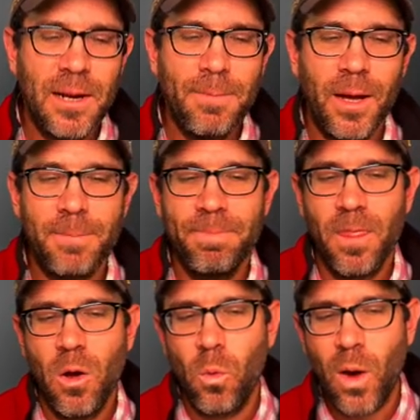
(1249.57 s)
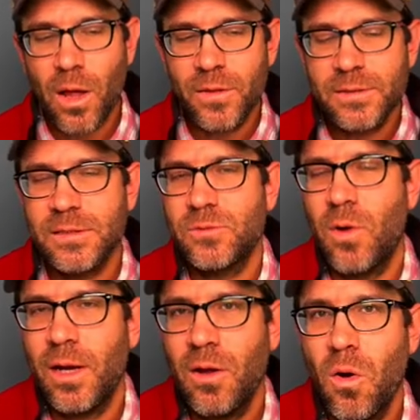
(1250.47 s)
But while this is
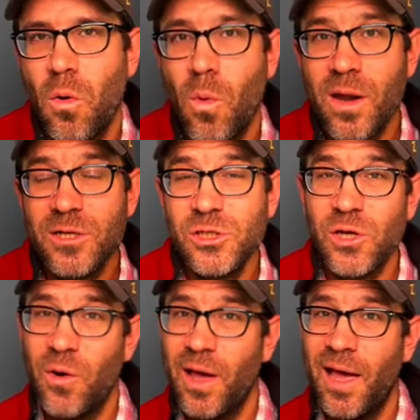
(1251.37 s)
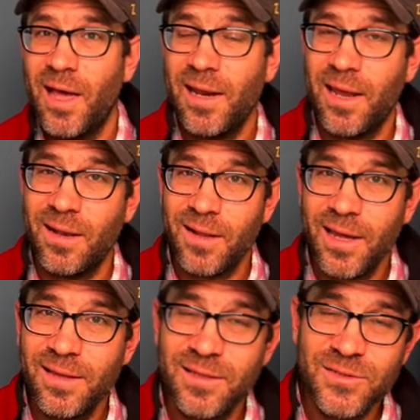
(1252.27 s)
running, why don't you go ahead and
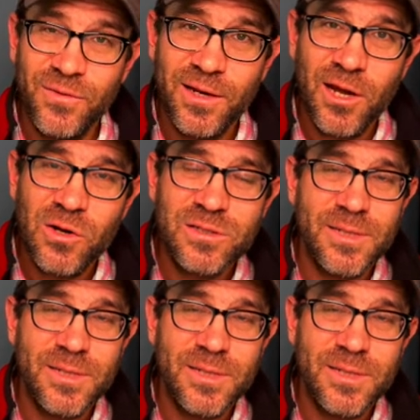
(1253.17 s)
like this video,